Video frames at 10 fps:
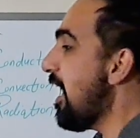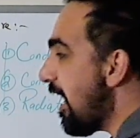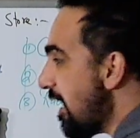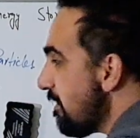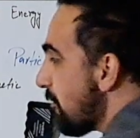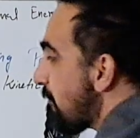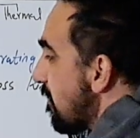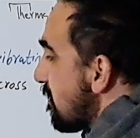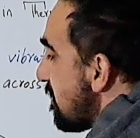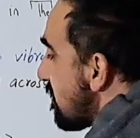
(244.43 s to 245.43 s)
and the
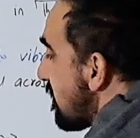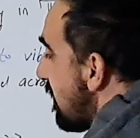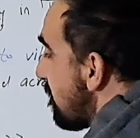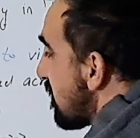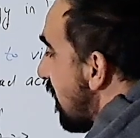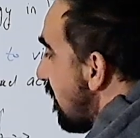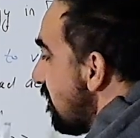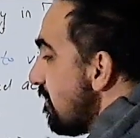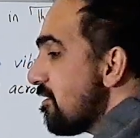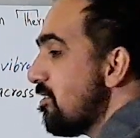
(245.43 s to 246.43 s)
process keeps
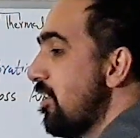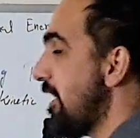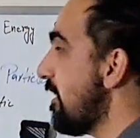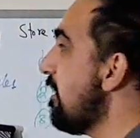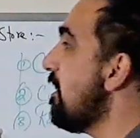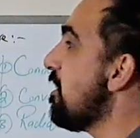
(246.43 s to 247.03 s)
on going.